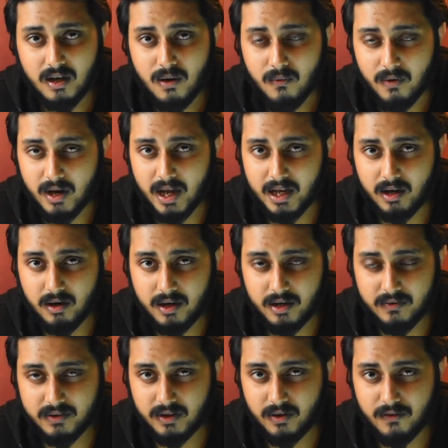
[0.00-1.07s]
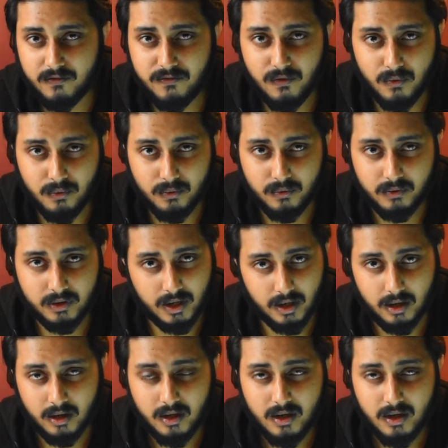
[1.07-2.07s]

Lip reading: When I got it, it was around 4K.